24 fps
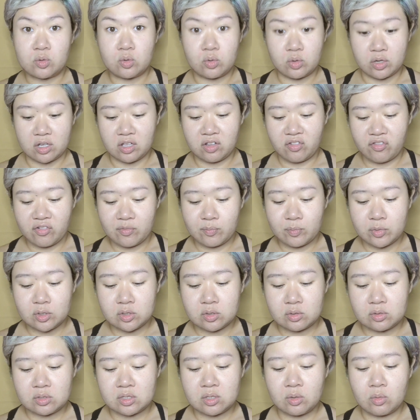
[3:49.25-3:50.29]
oil from
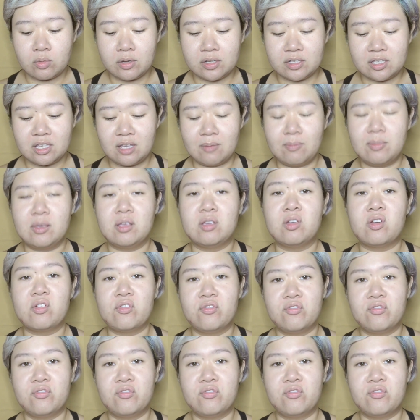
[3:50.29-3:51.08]
producing while keeping your